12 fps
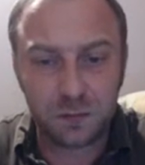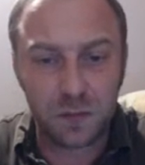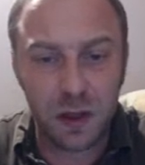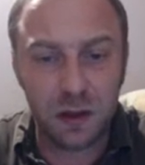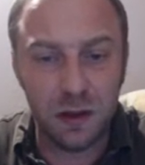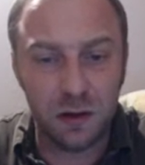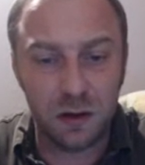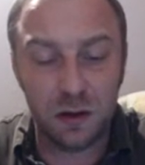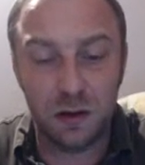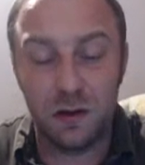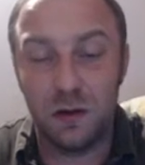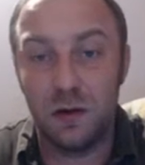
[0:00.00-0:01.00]
here,
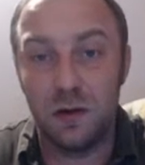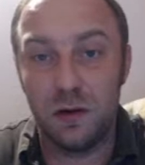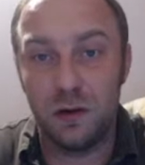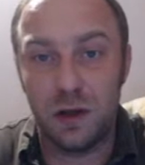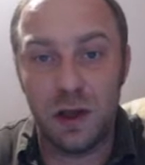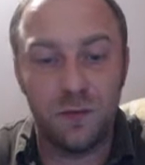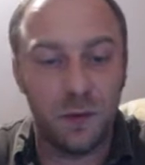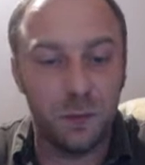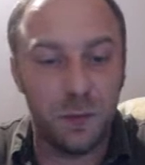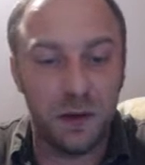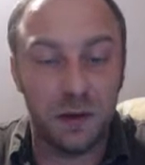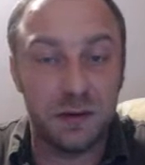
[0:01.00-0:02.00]
uh, uh Gelfand
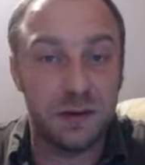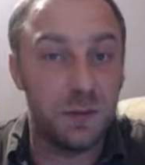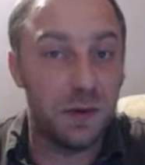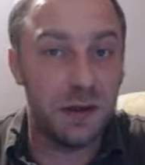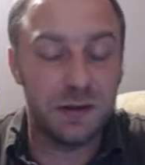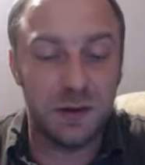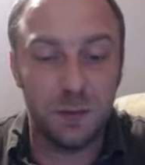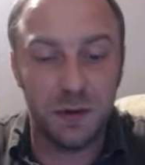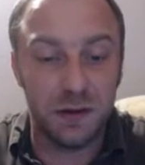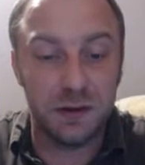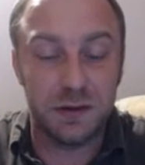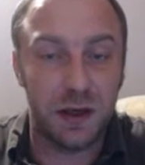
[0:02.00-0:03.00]
plays,
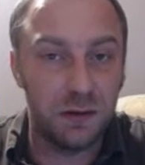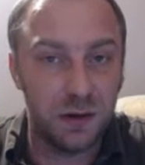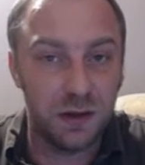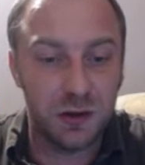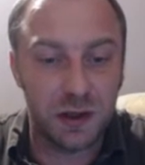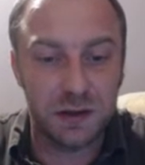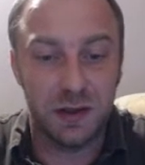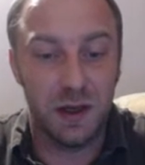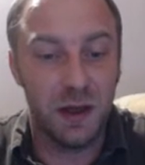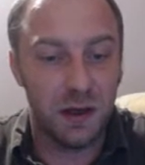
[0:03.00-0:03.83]
simply this healthy chess,